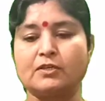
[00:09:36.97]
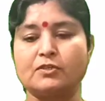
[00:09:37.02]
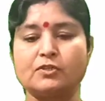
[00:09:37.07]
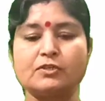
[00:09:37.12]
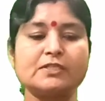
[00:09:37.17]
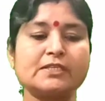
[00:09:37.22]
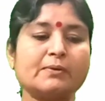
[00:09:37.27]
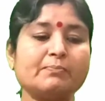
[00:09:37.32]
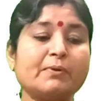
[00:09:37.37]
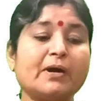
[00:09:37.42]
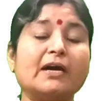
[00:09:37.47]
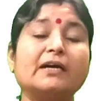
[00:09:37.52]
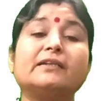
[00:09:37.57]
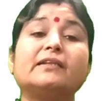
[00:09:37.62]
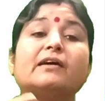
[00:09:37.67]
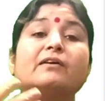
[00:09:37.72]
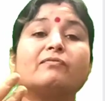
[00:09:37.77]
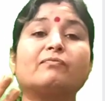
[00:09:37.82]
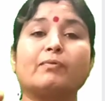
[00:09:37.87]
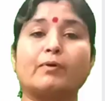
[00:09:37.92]
So some
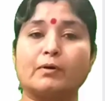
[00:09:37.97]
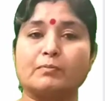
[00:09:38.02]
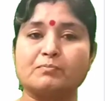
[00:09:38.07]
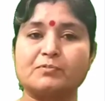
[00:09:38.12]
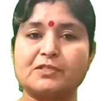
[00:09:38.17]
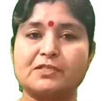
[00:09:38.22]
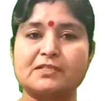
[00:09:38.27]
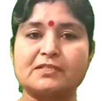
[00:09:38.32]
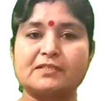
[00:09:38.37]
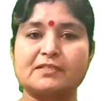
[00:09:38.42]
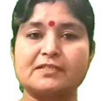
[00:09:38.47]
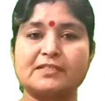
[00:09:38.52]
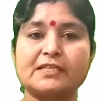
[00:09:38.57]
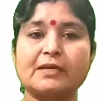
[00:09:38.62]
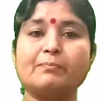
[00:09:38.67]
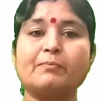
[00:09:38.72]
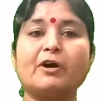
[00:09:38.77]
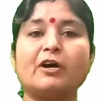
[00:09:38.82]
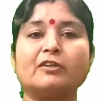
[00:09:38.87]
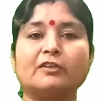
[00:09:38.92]
other
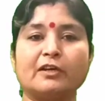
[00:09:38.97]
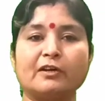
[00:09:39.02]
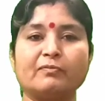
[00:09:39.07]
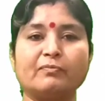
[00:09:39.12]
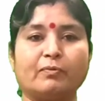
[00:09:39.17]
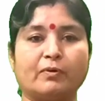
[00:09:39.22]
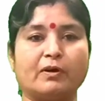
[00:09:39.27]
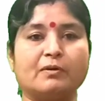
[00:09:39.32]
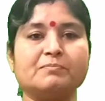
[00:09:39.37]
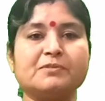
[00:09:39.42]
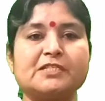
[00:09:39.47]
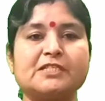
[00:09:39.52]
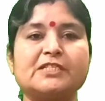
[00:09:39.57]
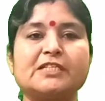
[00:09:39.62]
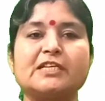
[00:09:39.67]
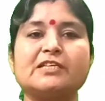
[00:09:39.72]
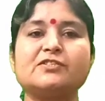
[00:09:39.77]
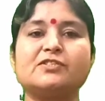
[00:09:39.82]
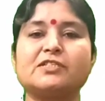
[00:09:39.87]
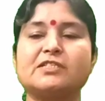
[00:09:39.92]
forms
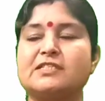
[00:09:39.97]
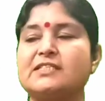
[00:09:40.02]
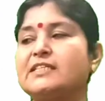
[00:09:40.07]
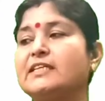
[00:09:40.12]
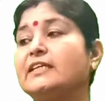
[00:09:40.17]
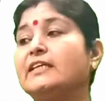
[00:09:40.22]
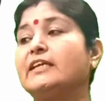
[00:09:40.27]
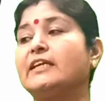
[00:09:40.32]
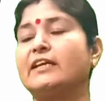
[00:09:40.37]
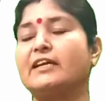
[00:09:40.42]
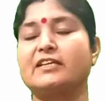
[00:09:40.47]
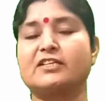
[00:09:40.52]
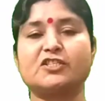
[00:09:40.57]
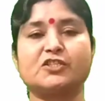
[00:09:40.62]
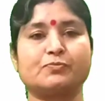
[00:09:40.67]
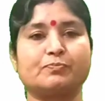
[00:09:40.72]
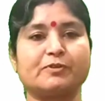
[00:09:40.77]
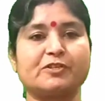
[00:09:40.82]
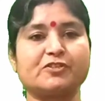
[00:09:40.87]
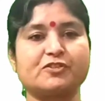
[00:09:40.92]
changes in direct
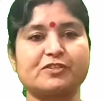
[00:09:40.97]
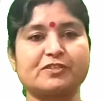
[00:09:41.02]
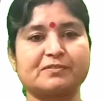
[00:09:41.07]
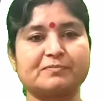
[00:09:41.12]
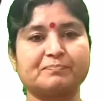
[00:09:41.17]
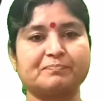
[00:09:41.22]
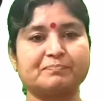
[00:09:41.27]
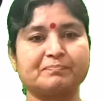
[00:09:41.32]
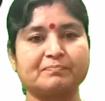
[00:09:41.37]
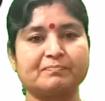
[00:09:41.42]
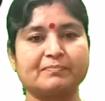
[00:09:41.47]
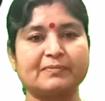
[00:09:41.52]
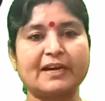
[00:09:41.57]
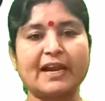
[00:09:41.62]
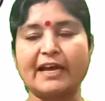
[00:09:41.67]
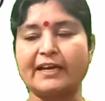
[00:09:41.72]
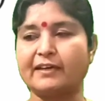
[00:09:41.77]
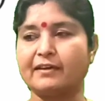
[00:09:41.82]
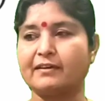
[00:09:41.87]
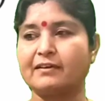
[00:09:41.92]
speech.
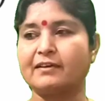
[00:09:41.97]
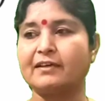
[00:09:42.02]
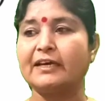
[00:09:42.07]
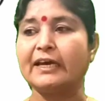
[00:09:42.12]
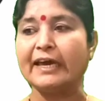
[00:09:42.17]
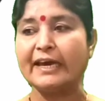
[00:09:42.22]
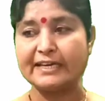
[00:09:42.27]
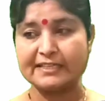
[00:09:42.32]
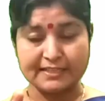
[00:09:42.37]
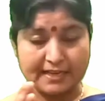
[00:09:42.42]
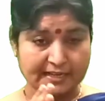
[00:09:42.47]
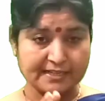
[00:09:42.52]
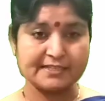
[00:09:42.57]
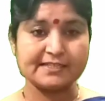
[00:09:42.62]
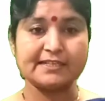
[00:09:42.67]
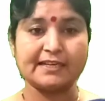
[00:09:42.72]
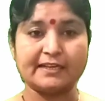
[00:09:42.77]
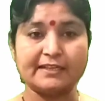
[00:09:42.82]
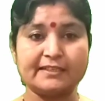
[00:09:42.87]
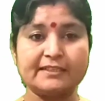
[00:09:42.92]
Like as I
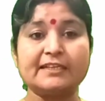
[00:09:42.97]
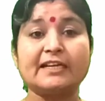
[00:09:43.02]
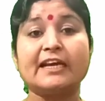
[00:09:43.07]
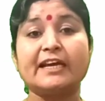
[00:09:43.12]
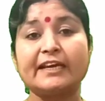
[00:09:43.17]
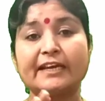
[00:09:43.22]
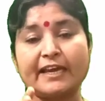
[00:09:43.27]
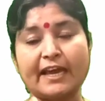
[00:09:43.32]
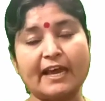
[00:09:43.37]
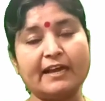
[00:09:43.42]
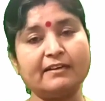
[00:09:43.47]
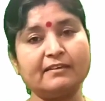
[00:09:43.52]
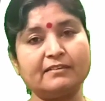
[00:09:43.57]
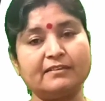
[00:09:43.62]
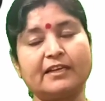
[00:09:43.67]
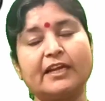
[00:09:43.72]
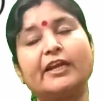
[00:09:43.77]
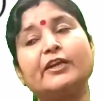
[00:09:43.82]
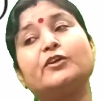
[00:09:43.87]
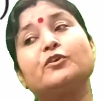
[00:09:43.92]
said,
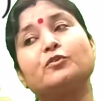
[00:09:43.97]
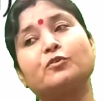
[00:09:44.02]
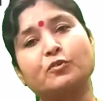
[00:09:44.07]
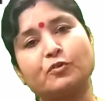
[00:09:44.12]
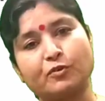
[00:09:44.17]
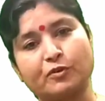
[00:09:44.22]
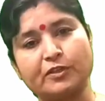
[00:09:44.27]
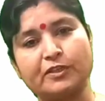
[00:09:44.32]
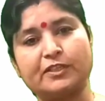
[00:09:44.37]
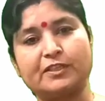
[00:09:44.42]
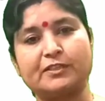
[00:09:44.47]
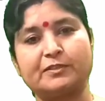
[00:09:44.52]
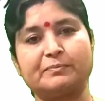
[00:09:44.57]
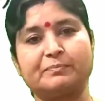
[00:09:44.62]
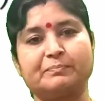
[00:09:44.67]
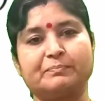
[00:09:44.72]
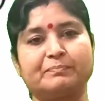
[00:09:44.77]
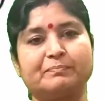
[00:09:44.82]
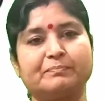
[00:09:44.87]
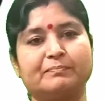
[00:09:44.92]
can into could.
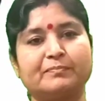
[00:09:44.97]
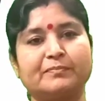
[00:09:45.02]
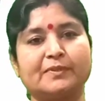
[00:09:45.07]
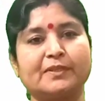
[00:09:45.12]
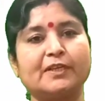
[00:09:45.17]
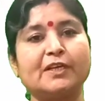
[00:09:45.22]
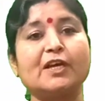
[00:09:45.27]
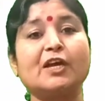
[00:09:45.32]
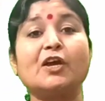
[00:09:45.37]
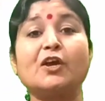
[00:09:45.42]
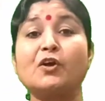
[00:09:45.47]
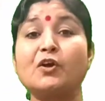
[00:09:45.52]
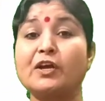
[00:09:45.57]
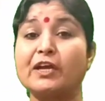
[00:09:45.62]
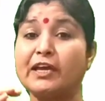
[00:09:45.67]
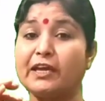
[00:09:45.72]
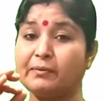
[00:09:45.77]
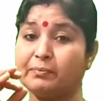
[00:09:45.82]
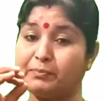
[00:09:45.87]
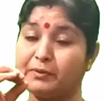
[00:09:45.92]

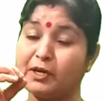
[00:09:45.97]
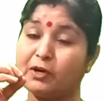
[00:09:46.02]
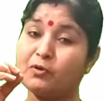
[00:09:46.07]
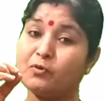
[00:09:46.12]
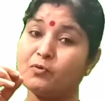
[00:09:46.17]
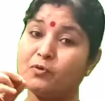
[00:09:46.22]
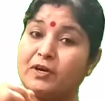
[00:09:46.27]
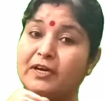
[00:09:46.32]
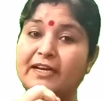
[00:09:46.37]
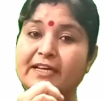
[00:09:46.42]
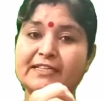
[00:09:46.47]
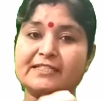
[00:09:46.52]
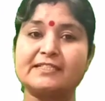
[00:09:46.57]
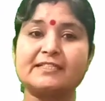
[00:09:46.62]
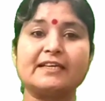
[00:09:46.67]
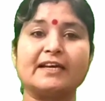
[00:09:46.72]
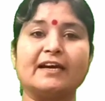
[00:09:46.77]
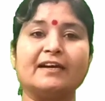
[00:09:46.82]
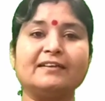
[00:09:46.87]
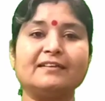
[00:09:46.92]
If the could
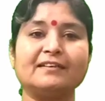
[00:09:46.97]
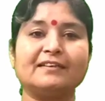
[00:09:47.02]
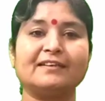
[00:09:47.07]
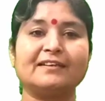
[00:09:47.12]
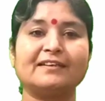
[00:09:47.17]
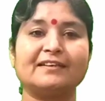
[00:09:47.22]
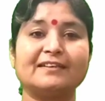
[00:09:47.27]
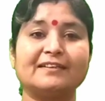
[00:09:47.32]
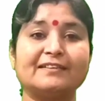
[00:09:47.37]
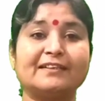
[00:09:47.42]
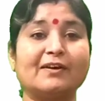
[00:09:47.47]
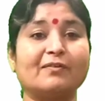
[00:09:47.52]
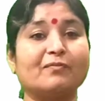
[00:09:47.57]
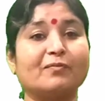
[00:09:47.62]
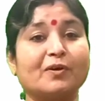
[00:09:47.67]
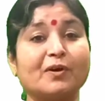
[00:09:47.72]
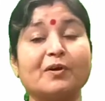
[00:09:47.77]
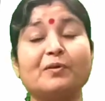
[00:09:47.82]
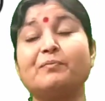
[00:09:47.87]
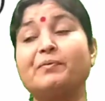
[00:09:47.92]
is there, the
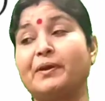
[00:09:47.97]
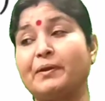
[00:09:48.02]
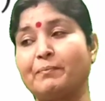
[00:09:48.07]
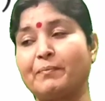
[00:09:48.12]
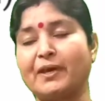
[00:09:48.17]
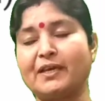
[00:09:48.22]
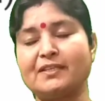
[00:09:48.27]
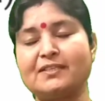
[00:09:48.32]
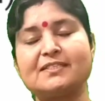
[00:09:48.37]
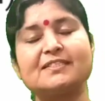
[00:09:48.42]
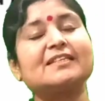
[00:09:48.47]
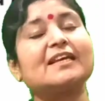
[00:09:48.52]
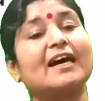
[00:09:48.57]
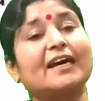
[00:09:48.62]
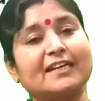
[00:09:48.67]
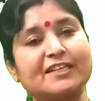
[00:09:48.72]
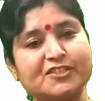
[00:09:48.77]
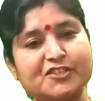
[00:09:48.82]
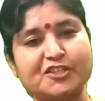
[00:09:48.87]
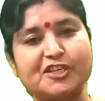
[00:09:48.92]
verb remains
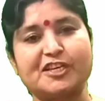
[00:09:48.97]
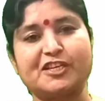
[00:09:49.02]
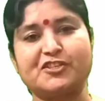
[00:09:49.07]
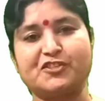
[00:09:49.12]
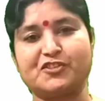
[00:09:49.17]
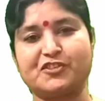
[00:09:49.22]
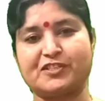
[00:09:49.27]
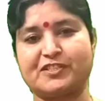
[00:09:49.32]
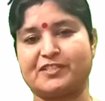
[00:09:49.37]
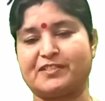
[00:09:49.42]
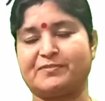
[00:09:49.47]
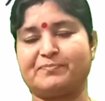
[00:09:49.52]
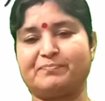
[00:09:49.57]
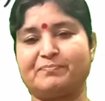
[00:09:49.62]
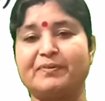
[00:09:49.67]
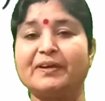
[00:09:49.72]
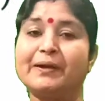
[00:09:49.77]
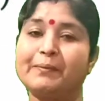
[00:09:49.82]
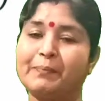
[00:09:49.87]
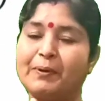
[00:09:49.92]
unchanged.
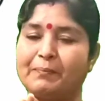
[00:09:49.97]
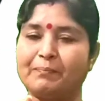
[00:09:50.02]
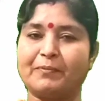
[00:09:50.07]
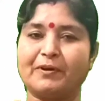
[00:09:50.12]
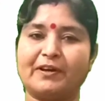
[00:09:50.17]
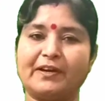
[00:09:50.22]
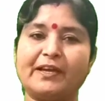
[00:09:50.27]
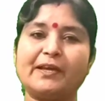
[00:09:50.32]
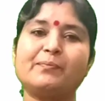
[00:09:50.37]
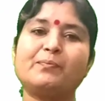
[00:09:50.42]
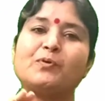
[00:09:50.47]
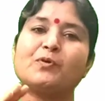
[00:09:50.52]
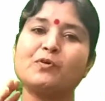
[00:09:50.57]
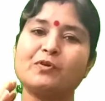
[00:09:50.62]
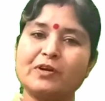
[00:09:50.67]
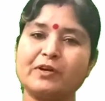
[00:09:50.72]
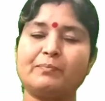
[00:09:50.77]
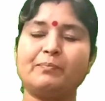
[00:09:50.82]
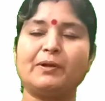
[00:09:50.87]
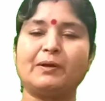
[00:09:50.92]
Remember, if
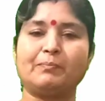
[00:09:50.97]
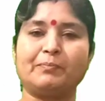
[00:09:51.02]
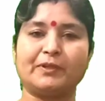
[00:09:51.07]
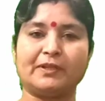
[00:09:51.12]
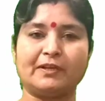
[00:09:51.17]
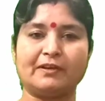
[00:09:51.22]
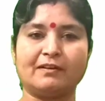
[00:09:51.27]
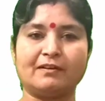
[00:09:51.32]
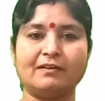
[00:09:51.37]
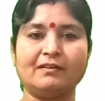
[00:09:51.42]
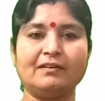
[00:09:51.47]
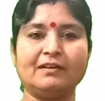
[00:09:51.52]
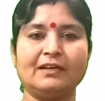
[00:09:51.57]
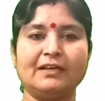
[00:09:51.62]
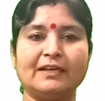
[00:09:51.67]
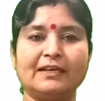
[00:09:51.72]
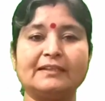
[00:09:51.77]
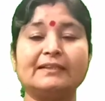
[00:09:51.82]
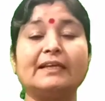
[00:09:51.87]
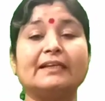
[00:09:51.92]
could will be there,
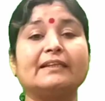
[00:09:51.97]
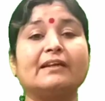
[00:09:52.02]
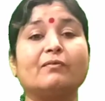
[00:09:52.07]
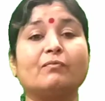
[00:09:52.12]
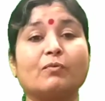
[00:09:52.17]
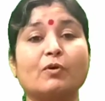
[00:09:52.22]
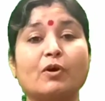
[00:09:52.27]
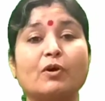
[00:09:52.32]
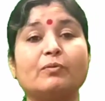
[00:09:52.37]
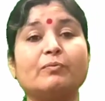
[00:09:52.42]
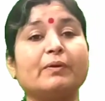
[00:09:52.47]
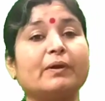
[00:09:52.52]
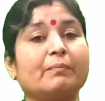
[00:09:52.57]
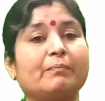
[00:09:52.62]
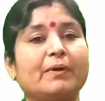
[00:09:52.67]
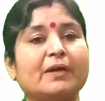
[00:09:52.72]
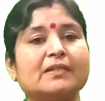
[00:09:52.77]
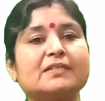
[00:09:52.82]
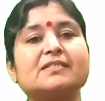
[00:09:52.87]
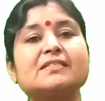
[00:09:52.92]
then the verb
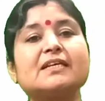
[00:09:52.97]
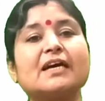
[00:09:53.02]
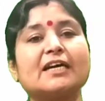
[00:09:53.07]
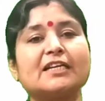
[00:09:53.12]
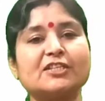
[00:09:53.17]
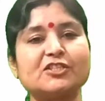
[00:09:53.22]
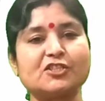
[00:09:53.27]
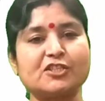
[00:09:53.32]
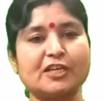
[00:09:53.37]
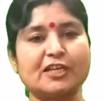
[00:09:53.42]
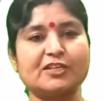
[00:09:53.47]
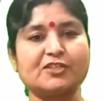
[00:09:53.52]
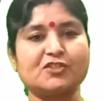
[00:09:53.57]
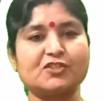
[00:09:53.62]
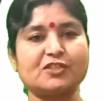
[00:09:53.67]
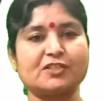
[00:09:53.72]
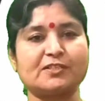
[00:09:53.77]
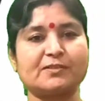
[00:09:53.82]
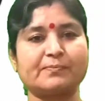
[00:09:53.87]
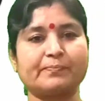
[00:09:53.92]
remains
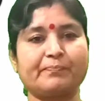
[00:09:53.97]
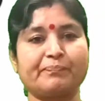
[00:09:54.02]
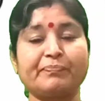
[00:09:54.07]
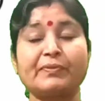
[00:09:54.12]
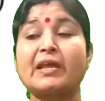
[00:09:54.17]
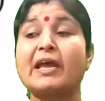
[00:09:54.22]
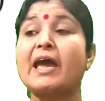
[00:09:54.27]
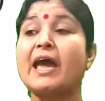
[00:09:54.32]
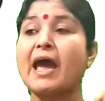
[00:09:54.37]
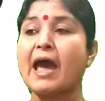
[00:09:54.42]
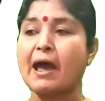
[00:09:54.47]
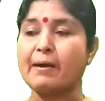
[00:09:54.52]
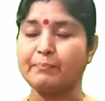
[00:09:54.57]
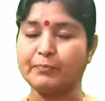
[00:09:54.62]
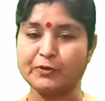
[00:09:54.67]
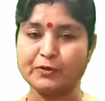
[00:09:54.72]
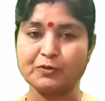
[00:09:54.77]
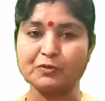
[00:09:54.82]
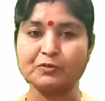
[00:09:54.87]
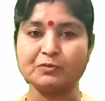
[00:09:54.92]
unchanged.
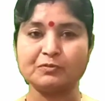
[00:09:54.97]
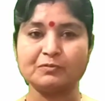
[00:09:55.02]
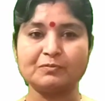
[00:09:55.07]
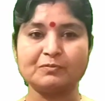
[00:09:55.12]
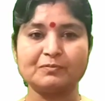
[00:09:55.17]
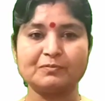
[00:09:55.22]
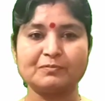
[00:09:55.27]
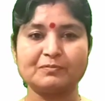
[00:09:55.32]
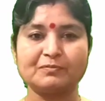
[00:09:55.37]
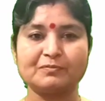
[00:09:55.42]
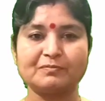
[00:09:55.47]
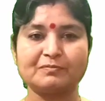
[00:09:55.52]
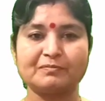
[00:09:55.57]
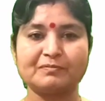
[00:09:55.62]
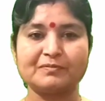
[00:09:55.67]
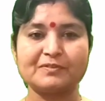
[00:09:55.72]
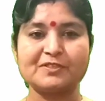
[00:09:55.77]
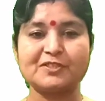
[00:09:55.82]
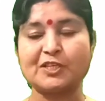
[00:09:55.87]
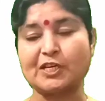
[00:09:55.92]
Had to
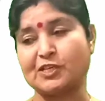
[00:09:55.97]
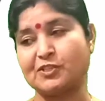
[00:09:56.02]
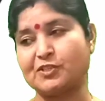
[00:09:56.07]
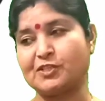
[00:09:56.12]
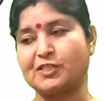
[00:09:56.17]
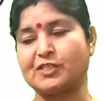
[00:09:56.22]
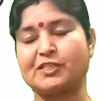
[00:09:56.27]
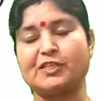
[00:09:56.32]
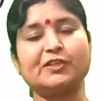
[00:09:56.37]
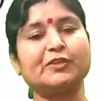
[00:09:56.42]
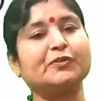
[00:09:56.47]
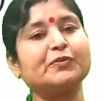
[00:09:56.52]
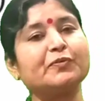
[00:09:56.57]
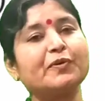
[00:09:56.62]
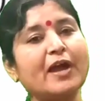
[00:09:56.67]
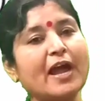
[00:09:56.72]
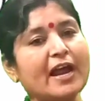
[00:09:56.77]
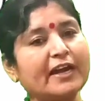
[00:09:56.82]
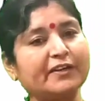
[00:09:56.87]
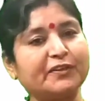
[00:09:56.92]
changes
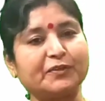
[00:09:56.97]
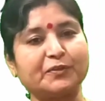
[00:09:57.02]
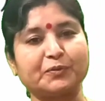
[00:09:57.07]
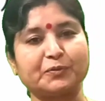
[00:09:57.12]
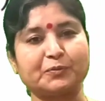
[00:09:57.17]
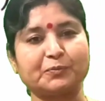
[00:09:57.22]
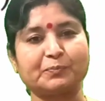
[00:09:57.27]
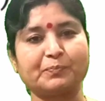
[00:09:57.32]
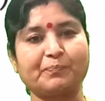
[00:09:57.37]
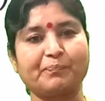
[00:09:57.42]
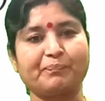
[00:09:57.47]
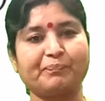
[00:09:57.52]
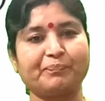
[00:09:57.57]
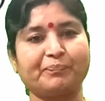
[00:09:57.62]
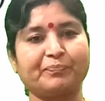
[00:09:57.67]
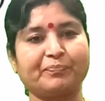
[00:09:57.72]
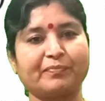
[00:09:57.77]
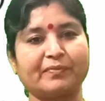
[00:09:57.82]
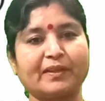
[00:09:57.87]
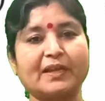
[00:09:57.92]
into had to.
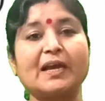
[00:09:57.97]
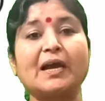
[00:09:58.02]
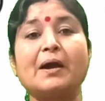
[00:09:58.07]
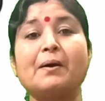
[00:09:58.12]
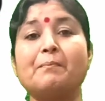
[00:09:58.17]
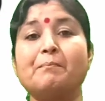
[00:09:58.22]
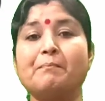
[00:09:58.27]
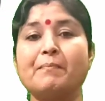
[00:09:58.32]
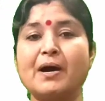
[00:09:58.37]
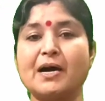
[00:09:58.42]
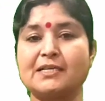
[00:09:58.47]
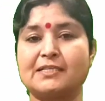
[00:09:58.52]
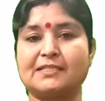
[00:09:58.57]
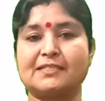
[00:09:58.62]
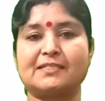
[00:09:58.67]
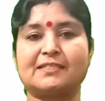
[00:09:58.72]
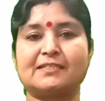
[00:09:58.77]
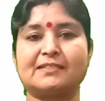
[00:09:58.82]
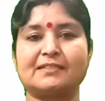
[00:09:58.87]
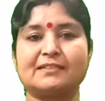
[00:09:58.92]

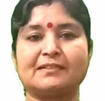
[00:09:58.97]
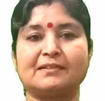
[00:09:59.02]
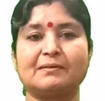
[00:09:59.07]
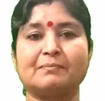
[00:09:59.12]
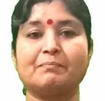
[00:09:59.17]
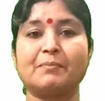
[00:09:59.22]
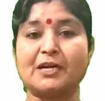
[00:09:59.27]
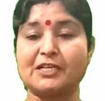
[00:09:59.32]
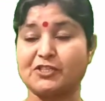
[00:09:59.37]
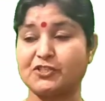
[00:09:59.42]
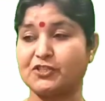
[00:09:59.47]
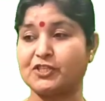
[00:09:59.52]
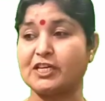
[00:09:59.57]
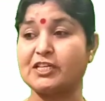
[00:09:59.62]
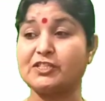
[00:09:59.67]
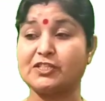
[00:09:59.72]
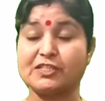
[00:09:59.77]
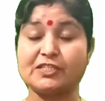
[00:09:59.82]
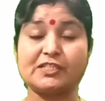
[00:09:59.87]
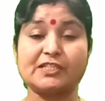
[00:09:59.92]
Must Must
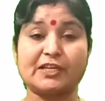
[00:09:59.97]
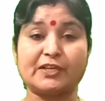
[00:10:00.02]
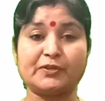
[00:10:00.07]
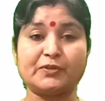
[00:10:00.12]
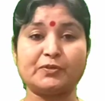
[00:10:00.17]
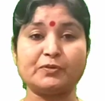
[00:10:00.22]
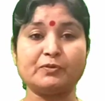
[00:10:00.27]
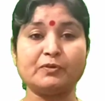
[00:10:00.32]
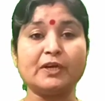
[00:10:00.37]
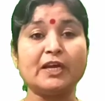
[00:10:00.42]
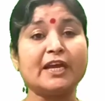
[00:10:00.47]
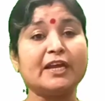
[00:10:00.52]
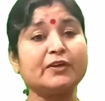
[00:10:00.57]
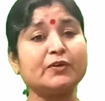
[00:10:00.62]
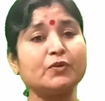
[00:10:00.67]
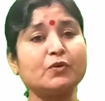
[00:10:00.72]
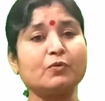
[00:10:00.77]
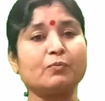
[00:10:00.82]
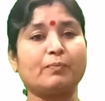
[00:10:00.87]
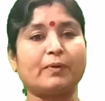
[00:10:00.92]
changes into
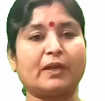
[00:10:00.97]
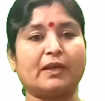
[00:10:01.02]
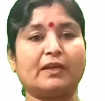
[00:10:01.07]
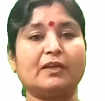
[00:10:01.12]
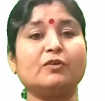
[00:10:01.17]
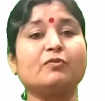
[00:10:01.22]
to be.